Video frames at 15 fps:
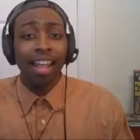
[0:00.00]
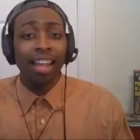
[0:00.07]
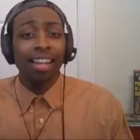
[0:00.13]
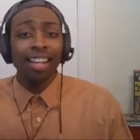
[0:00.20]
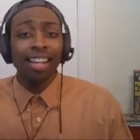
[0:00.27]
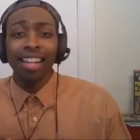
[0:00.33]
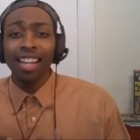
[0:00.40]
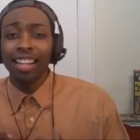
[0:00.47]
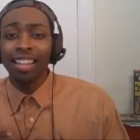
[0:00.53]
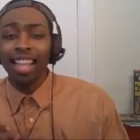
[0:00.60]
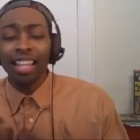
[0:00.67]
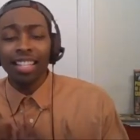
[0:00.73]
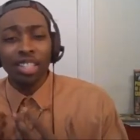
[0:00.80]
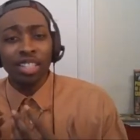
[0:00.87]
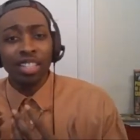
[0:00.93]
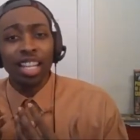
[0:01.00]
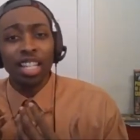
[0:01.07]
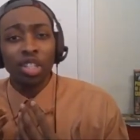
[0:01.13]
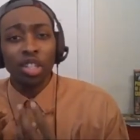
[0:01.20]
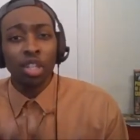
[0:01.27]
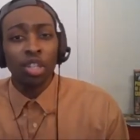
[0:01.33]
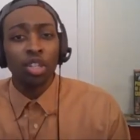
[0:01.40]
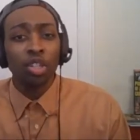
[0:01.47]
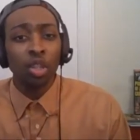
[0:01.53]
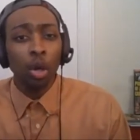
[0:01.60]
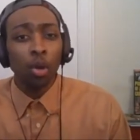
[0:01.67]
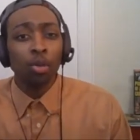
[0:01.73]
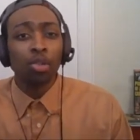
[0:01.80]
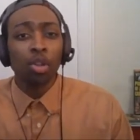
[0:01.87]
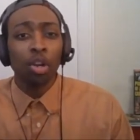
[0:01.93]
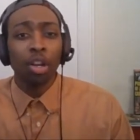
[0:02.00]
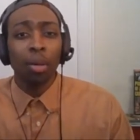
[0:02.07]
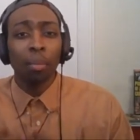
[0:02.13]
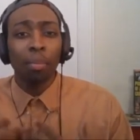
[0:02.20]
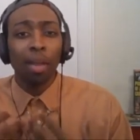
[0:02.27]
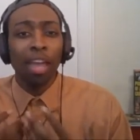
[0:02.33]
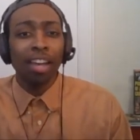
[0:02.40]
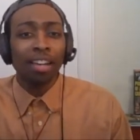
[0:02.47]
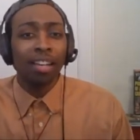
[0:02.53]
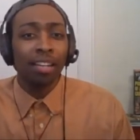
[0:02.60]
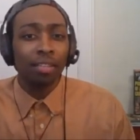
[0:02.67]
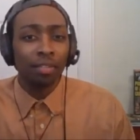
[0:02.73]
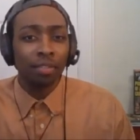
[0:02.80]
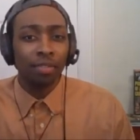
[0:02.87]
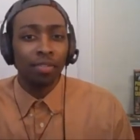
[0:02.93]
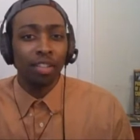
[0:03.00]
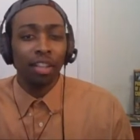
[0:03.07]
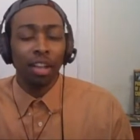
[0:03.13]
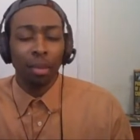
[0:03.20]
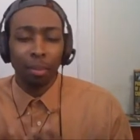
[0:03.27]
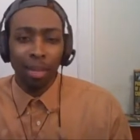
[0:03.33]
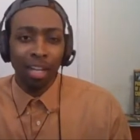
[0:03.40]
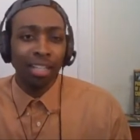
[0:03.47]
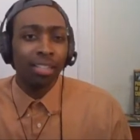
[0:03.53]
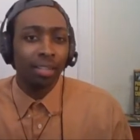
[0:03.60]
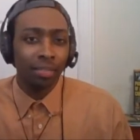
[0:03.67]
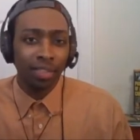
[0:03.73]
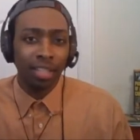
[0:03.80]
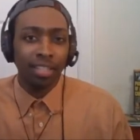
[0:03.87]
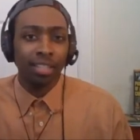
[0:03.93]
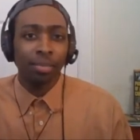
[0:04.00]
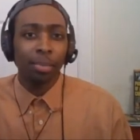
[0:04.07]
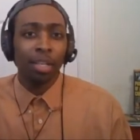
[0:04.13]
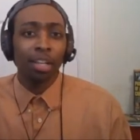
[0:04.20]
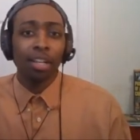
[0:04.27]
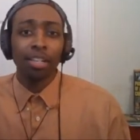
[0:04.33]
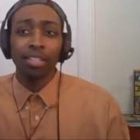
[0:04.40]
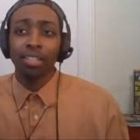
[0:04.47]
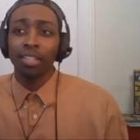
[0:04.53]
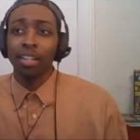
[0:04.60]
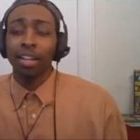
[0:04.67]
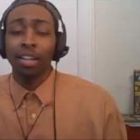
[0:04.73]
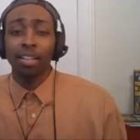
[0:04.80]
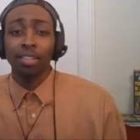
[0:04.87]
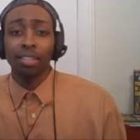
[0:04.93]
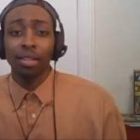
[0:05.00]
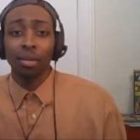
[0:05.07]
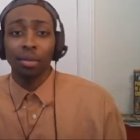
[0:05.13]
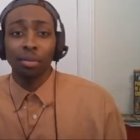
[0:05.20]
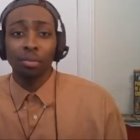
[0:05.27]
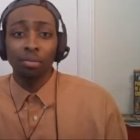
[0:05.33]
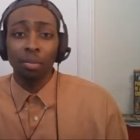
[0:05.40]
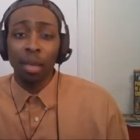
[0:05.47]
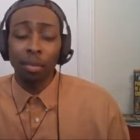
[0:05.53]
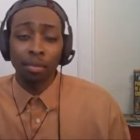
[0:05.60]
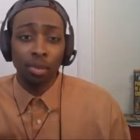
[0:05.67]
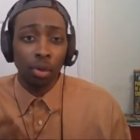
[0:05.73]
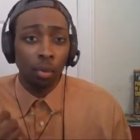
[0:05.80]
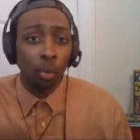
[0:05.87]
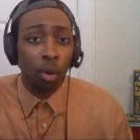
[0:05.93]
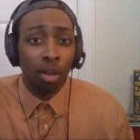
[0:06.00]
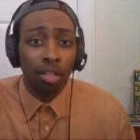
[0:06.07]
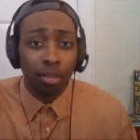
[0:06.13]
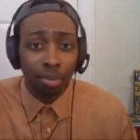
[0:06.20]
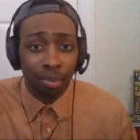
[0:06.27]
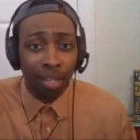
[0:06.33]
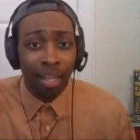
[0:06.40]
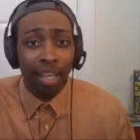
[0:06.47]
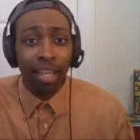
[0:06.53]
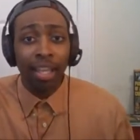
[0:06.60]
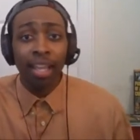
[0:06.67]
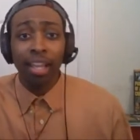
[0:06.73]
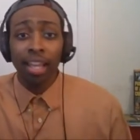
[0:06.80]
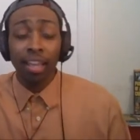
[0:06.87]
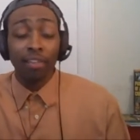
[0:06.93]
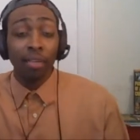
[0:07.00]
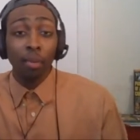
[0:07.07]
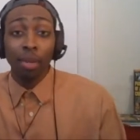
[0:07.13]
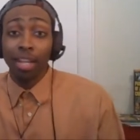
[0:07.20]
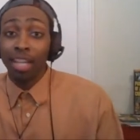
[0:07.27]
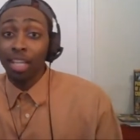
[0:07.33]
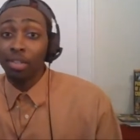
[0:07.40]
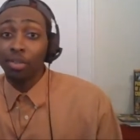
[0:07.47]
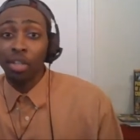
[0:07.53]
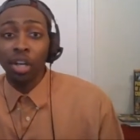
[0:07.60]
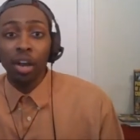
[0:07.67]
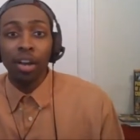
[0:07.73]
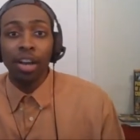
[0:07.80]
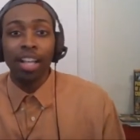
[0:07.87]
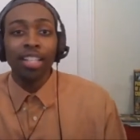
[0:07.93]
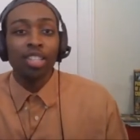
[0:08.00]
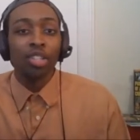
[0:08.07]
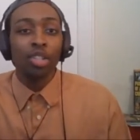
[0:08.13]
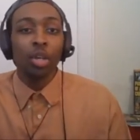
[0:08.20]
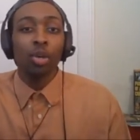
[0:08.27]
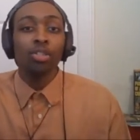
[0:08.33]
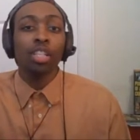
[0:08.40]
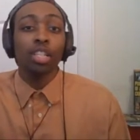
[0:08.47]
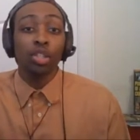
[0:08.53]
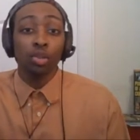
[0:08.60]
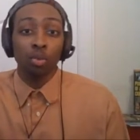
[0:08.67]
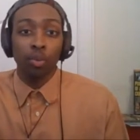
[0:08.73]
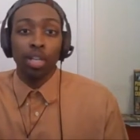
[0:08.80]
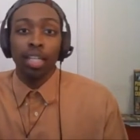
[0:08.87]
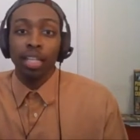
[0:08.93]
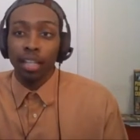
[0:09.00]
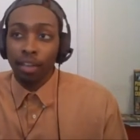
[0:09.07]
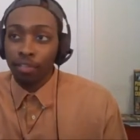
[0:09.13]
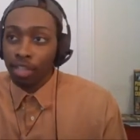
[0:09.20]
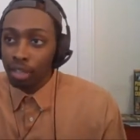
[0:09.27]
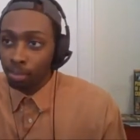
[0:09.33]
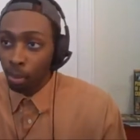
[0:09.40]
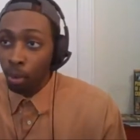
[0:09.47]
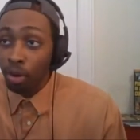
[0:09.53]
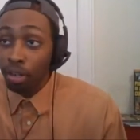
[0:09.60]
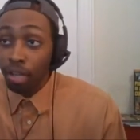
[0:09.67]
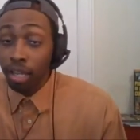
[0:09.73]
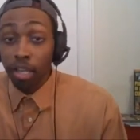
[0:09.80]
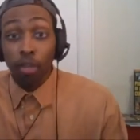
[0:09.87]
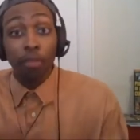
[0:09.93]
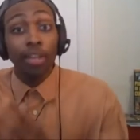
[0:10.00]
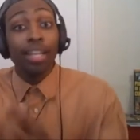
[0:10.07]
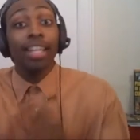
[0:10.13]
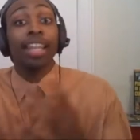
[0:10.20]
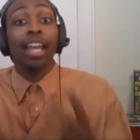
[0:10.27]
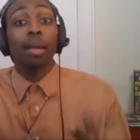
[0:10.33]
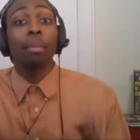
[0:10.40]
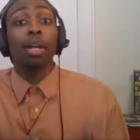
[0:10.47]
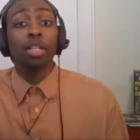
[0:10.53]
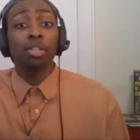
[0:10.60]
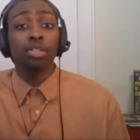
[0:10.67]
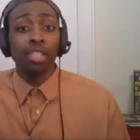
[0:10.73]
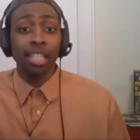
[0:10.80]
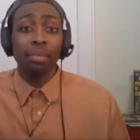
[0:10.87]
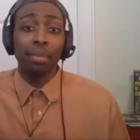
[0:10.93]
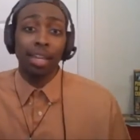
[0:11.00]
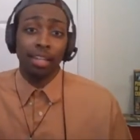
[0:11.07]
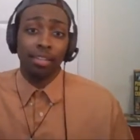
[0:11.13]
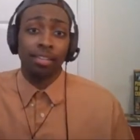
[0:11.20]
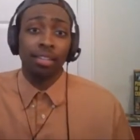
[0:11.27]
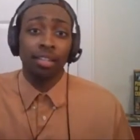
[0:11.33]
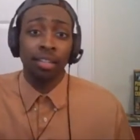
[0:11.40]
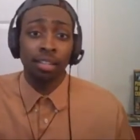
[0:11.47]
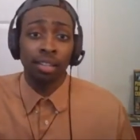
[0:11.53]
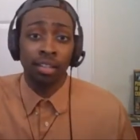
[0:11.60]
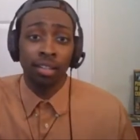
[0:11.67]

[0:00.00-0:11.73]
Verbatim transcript: and, and that that just shows your competitive your competitiveness, because to to maybe to want to play even with injury and all that, just shows that you really love the sport and you really care about your teammates.